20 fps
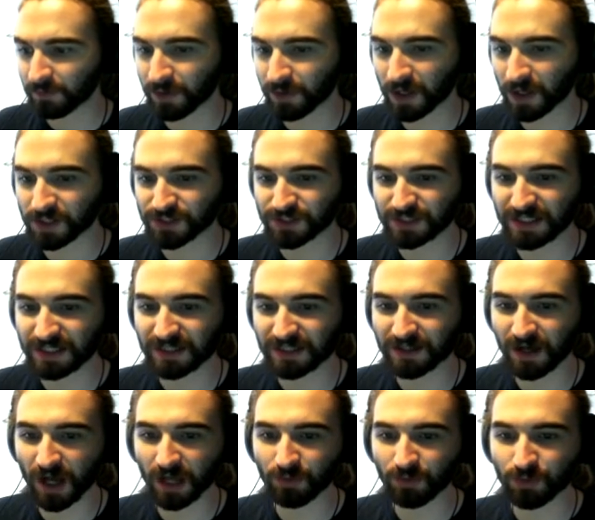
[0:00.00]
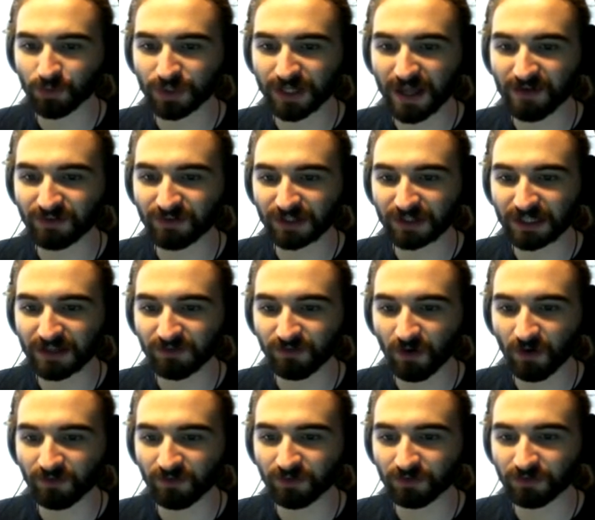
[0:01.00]
Personally, I would never
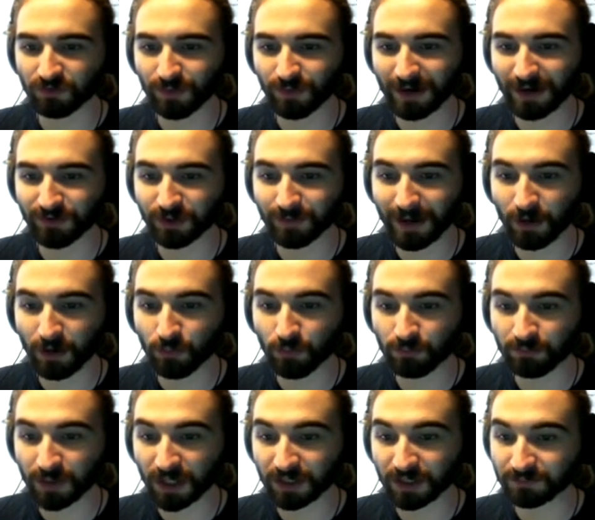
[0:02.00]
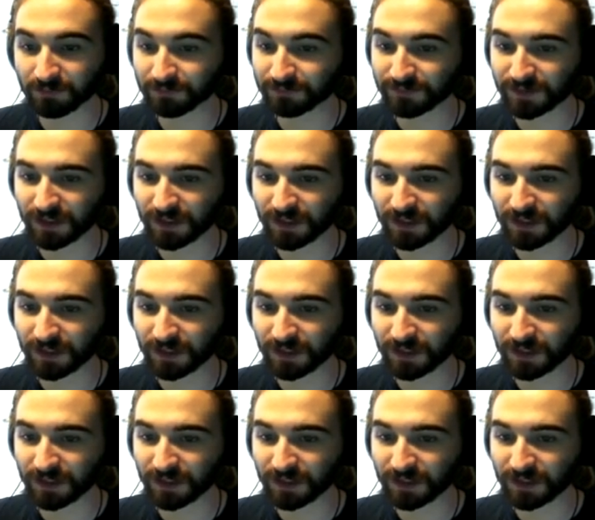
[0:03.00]
live off of a roundabout, but,